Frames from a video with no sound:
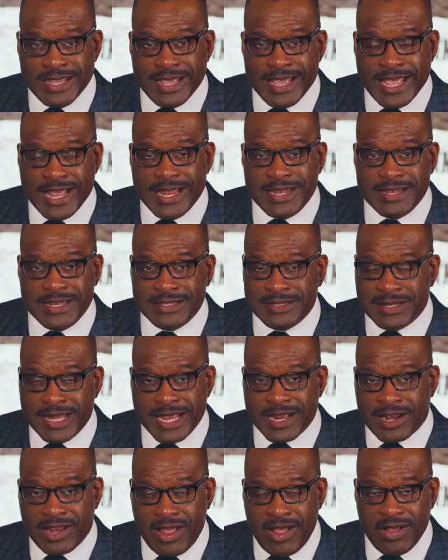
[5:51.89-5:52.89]
and
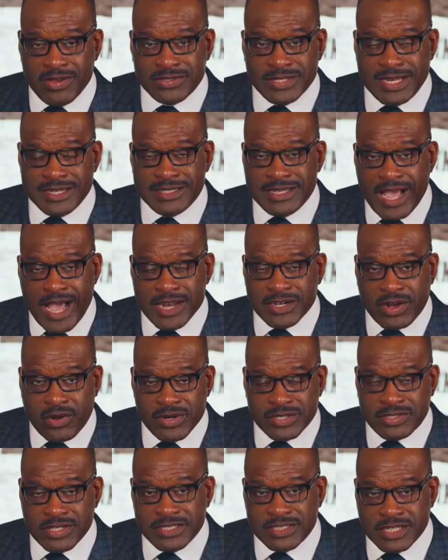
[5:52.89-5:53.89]
closet
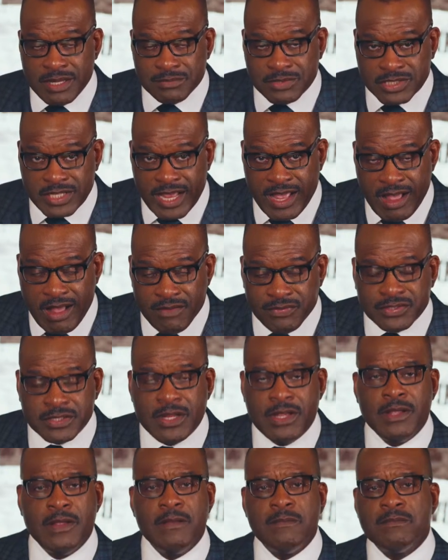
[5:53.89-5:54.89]
non-Christians themselves?
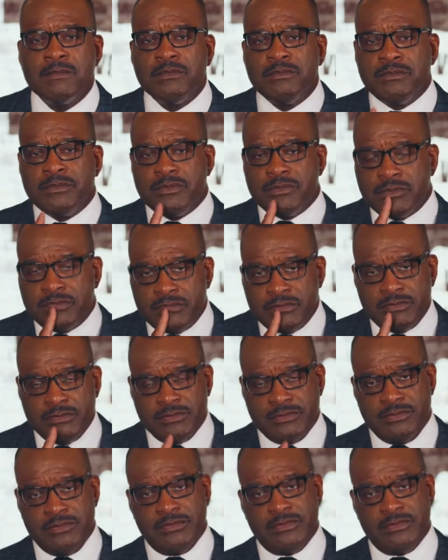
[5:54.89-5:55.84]
You